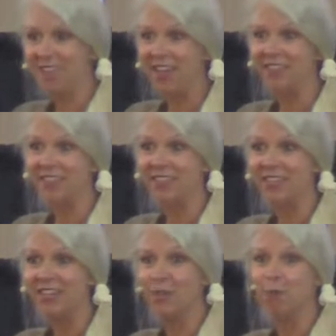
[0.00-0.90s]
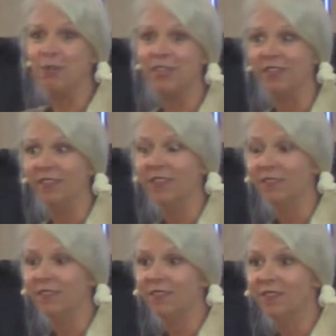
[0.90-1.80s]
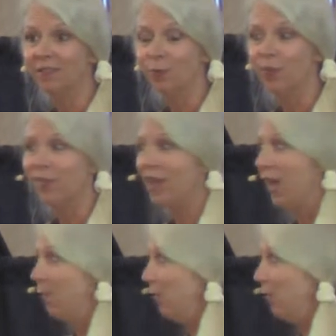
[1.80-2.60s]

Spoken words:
sex it can be when the time